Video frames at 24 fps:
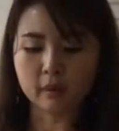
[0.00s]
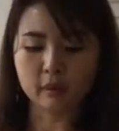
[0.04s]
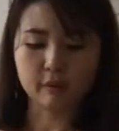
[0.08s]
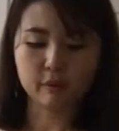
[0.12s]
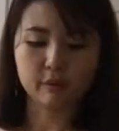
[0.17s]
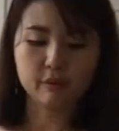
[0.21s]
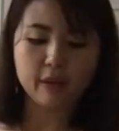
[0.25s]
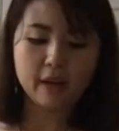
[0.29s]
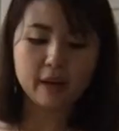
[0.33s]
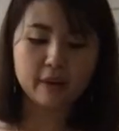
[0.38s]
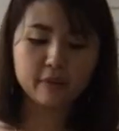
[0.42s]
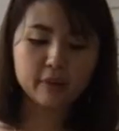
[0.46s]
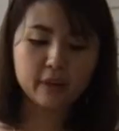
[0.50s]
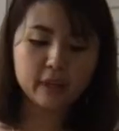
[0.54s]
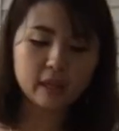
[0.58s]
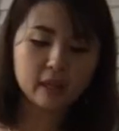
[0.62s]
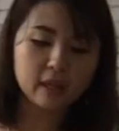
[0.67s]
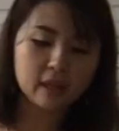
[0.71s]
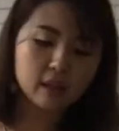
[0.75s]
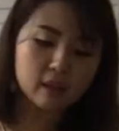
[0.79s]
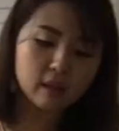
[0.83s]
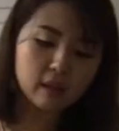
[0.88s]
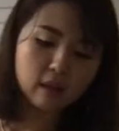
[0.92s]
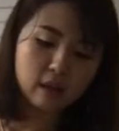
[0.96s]

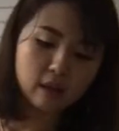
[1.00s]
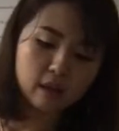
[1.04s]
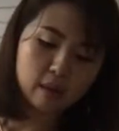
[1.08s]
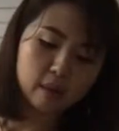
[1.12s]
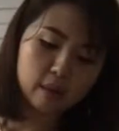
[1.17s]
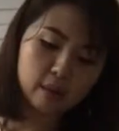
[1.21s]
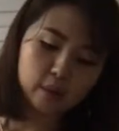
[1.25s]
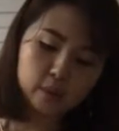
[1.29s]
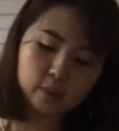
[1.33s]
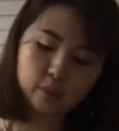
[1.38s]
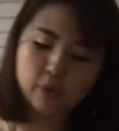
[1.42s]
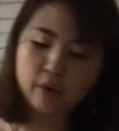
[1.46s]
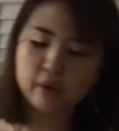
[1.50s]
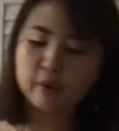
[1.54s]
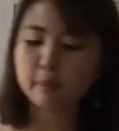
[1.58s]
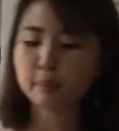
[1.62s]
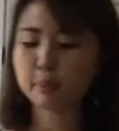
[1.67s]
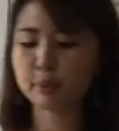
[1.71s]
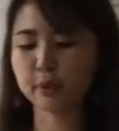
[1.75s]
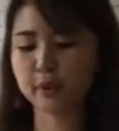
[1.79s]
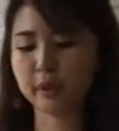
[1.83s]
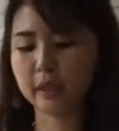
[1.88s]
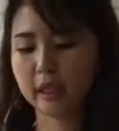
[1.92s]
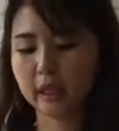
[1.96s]
very
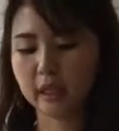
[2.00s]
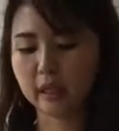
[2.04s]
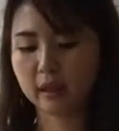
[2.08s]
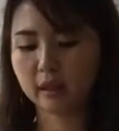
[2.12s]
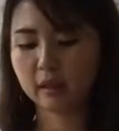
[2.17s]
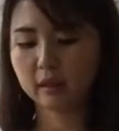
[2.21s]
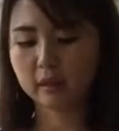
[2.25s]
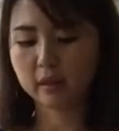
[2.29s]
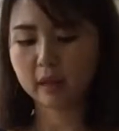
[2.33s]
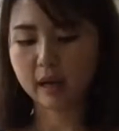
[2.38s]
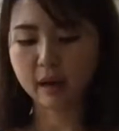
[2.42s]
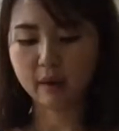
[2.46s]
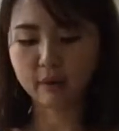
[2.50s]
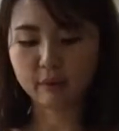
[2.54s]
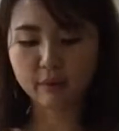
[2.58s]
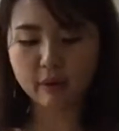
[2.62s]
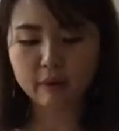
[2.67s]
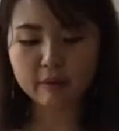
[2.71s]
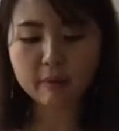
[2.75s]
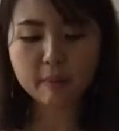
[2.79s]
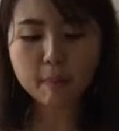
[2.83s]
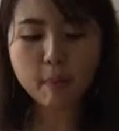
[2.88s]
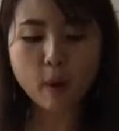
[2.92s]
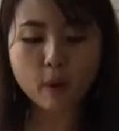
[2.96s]
pretty. Yeah,
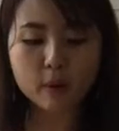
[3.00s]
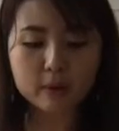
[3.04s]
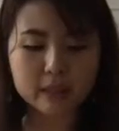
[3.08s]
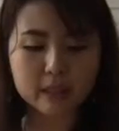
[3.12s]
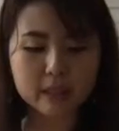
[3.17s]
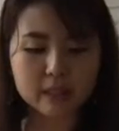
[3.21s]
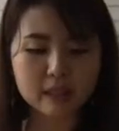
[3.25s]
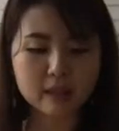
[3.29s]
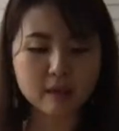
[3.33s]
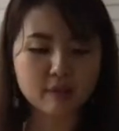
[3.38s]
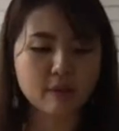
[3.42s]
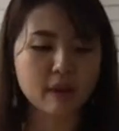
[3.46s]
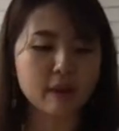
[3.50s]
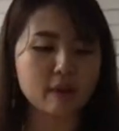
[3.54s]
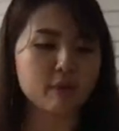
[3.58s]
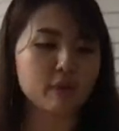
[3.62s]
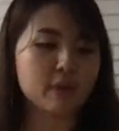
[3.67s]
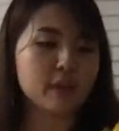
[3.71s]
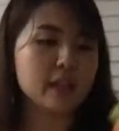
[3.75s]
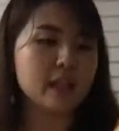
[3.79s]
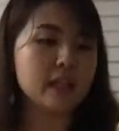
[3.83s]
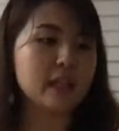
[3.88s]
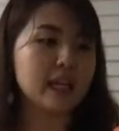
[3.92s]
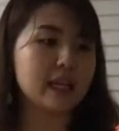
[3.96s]
very positive. I
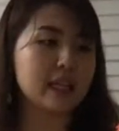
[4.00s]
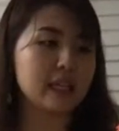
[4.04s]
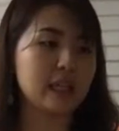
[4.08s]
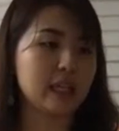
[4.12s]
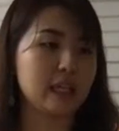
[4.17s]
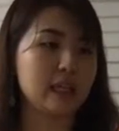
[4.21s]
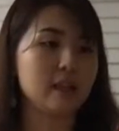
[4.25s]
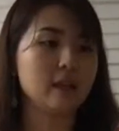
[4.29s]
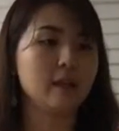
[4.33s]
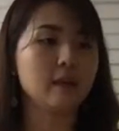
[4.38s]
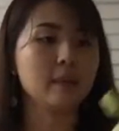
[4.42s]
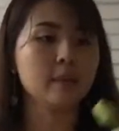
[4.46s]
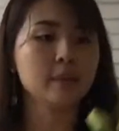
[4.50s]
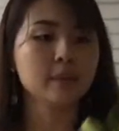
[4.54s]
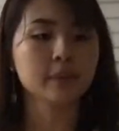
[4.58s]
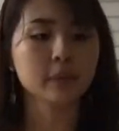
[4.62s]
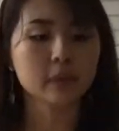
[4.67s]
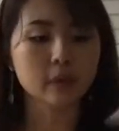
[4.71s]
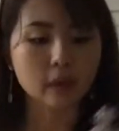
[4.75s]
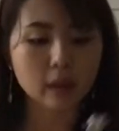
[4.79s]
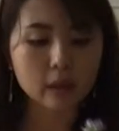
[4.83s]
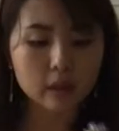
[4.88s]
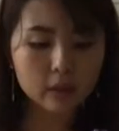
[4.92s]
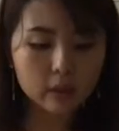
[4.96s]
really like it.
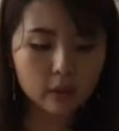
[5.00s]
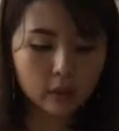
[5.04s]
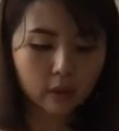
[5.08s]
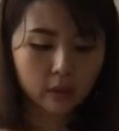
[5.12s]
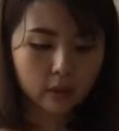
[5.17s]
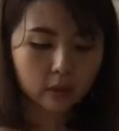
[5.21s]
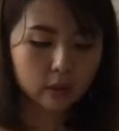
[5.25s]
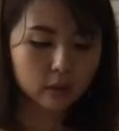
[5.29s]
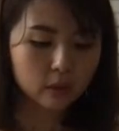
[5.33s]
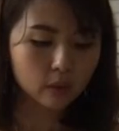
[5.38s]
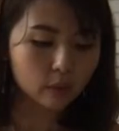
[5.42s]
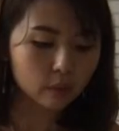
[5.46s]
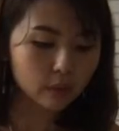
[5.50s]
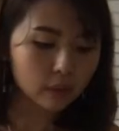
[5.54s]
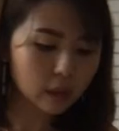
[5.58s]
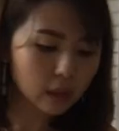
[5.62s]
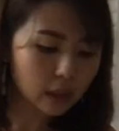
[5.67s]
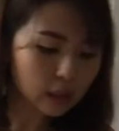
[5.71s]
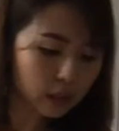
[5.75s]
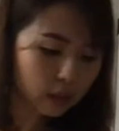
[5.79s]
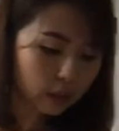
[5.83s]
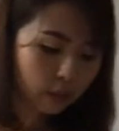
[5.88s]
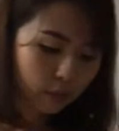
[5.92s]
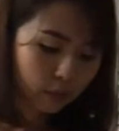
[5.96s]
Yeah. So
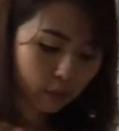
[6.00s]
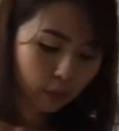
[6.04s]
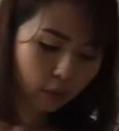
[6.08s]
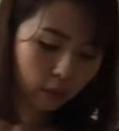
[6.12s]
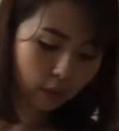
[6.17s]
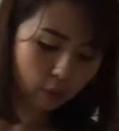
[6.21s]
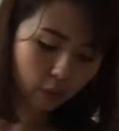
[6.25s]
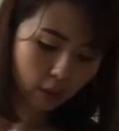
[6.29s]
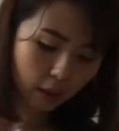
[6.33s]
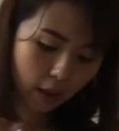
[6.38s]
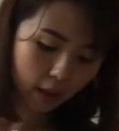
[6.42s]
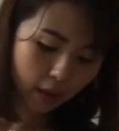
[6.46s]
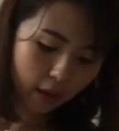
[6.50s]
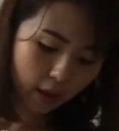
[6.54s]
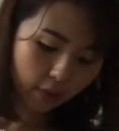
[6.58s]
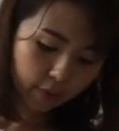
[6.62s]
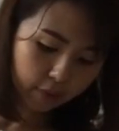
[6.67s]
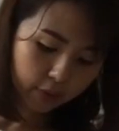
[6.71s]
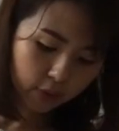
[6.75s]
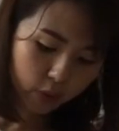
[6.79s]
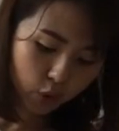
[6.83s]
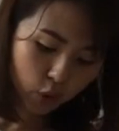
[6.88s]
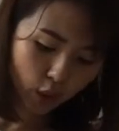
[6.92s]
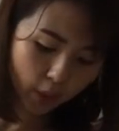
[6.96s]
this, I
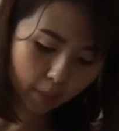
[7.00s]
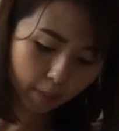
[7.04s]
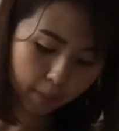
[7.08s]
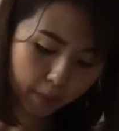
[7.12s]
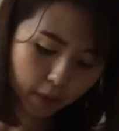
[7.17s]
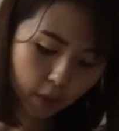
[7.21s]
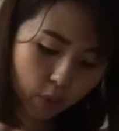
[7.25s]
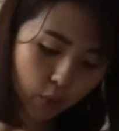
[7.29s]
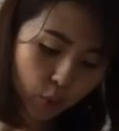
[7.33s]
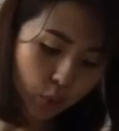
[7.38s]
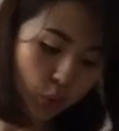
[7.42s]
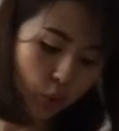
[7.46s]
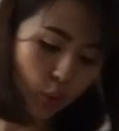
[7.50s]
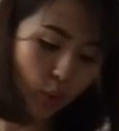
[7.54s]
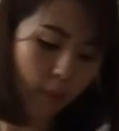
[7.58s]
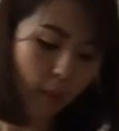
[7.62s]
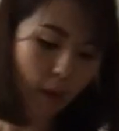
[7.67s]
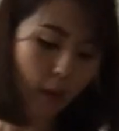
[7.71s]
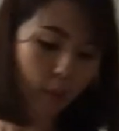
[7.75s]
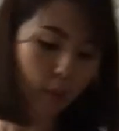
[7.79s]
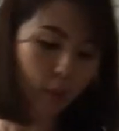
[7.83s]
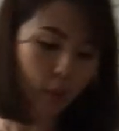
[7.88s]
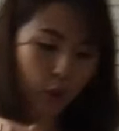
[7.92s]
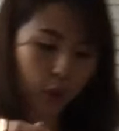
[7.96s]
have this champagne
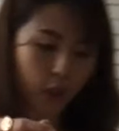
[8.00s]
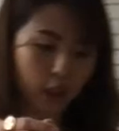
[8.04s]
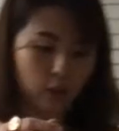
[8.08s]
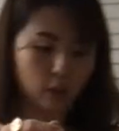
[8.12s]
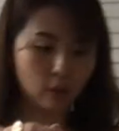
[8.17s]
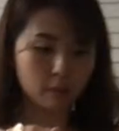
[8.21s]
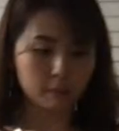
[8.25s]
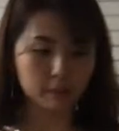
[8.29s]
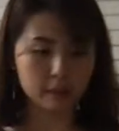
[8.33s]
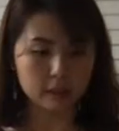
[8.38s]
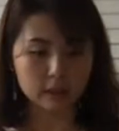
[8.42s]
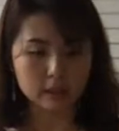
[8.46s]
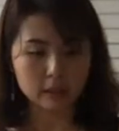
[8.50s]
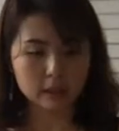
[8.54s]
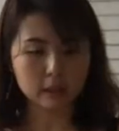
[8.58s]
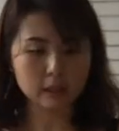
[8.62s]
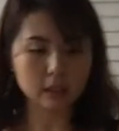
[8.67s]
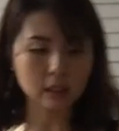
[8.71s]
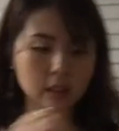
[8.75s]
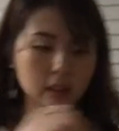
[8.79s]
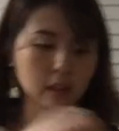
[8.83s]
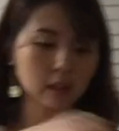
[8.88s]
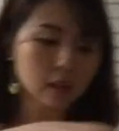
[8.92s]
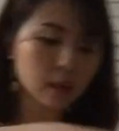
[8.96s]
eustoma which cannot be
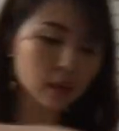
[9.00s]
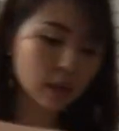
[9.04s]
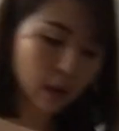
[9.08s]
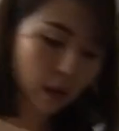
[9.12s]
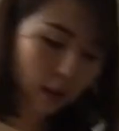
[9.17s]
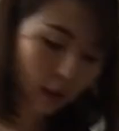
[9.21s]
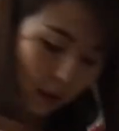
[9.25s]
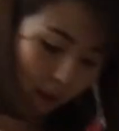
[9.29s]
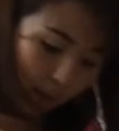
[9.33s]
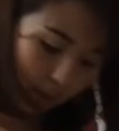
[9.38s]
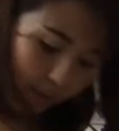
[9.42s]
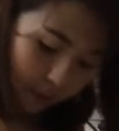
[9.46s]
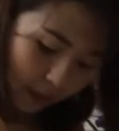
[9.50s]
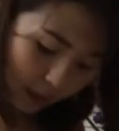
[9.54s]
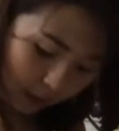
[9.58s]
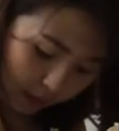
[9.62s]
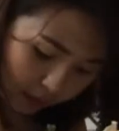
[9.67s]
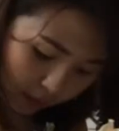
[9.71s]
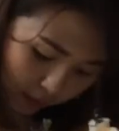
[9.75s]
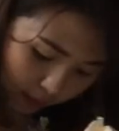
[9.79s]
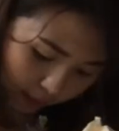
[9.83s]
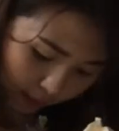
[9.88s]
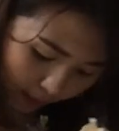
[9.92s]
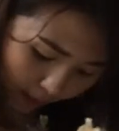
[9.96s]
seen at that
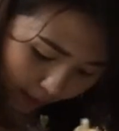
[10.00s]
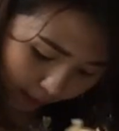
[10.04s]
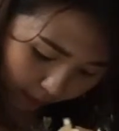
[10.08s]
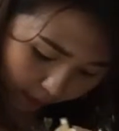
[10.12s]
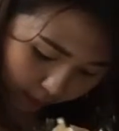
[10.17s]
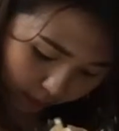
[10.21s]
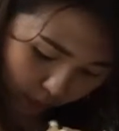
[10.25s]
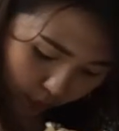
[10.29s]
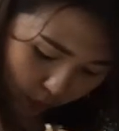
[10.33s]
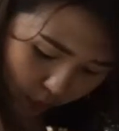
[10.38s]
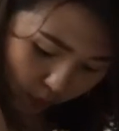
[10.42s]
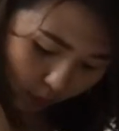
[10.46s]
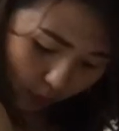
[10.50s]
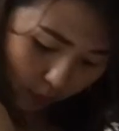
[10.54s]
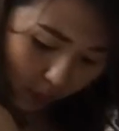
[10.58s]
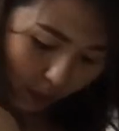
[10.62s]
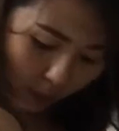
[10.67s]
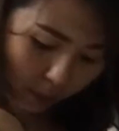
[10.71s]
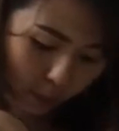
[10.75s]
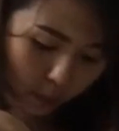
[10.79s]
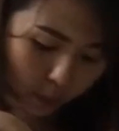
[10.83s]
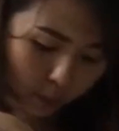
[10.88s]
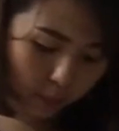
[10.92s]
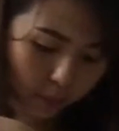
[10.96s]
side. So
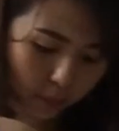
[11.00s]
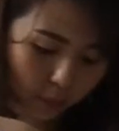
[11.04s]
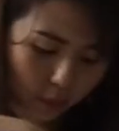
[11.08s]
I will